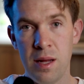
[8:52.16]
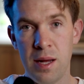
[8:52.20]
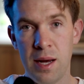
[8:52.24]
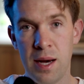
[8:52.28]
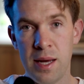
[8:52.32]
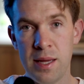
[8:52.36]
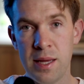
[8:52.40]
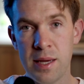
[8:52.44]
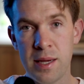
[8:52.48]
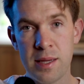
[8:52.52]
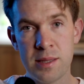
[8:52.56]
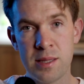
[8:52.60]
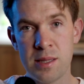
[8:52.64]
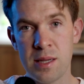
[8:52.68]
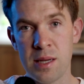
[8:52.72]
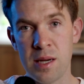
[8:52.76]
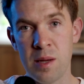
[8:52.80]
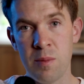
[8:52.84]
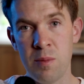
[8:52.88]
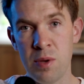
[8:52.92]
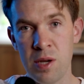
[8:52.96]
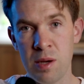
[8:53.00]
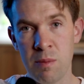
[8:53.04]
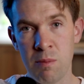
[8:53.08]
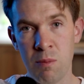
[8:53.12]
I think it's going
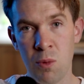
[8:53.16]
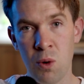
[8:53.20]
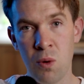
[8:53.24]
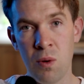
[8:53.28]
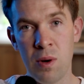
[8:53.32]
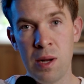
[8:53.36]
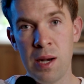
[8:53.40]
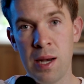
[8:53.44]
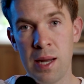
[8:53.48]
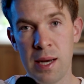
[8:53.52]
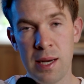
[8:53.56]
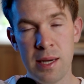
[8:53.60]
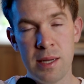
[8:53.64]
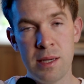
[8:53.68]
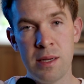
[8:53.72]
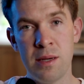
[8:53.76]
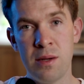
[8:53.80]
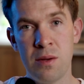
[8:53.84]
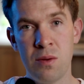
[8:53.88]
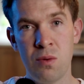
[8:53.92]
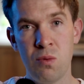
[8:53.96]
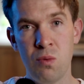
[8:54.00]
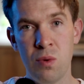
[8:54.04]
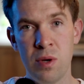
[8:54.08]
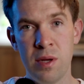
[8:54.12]
to be more
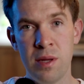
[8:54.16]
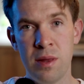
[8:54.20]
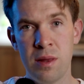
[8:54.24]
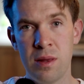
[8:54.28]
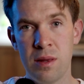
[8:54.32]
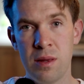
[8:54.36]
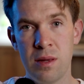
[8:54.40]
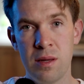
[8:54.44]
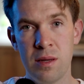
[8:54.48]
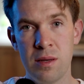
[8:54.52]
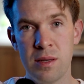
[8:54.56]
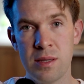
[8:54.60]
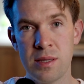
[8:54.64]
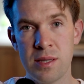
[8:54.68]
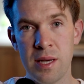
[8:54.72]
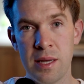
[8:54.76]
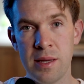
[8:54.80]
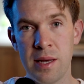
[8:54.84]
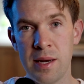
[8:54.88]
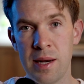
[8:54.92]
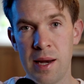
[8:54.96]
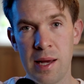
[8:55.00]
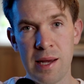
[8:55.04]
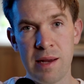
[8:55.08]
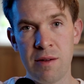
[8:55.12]
aligned with
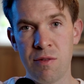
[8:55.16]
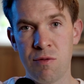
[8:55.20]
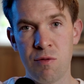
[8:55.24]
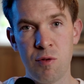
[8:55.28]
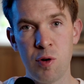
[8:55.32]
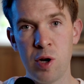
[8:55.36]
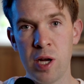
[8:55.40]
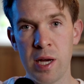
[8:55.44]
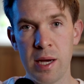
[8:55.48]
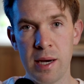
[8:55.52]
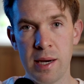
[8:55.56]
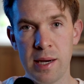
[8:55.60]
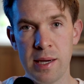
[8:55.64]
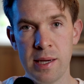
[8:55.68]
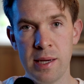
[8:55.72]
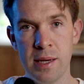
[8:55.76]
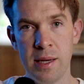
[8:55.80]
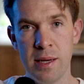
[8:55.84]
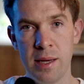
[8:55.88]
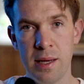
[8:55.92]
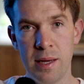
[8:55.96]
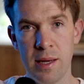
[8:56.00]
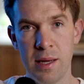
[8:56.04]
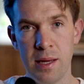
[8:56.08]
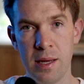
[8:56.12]
something like Free Guy,
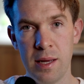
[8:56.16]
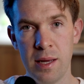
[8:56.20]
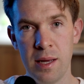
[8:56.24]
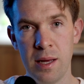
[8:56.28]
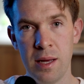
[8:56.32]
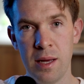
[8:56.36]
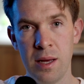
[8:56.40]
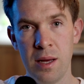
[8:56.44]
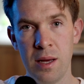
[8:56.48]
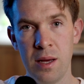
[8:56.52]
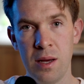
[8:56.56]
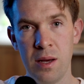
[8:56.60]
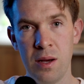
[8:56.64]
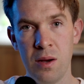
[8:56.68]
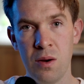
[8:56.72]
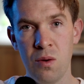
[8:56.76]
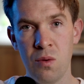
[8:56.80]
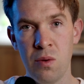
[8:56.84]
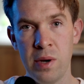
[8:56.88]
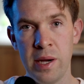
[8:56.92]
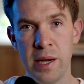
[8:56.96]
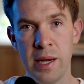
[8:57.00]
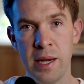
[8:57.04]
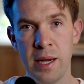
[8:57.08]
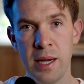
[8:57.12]

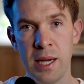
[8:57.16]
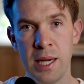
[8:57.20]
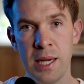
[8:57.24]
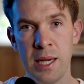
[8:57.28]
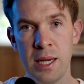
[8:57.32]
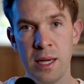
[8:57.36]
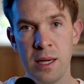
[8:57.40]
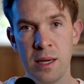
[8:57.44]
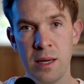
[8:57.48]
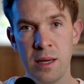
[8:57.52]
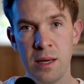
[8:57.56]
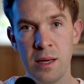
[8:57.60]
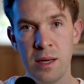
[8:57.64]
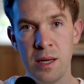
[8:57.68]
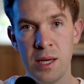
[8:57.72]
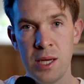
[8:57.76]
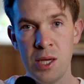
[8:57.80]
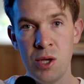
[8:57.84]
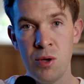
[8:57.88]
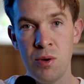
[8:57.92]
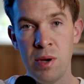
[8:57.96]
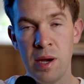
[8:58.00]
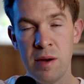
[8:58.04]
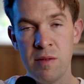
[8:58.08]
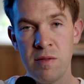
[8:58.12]
where
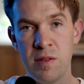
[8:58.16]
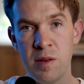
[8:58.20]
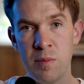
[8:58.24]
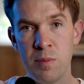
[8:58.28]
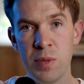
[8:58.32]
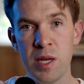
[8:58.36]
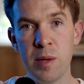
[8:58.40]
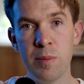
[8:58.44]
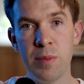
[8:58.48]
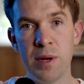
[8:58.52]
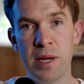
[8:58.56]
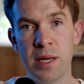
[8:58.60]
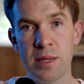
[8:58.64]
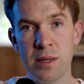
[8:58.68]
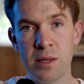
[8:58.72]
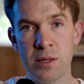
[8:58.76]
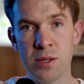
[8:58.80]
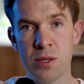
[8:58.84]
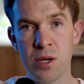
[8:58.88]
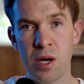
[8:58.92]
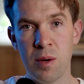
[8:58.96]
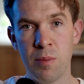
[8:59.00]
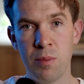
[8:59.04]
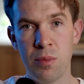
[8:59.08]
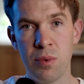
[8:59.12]
you have the people at the
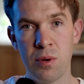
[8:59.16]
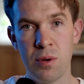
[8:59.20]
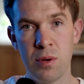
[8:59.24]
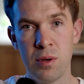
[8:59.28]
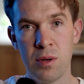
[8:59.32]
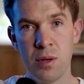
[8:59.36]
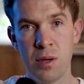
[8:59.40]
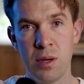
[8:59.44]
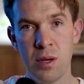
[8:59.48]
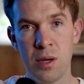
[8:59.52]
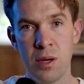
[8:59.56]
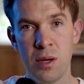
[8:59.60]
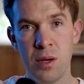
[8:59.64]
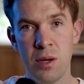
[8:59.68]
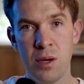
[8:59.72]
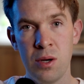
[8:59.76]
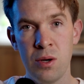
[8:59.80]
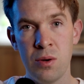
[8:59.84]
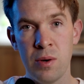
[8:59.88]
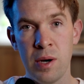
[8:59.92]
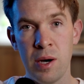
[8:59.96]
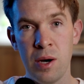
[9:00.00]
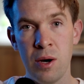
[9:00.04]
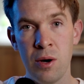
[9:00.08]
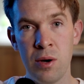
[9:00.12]
top
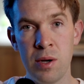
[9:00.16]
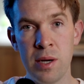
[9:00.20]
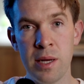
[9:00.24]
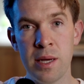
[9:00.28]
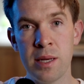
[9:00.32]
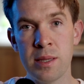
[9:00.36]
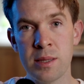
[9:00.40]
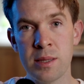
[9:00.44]
who are only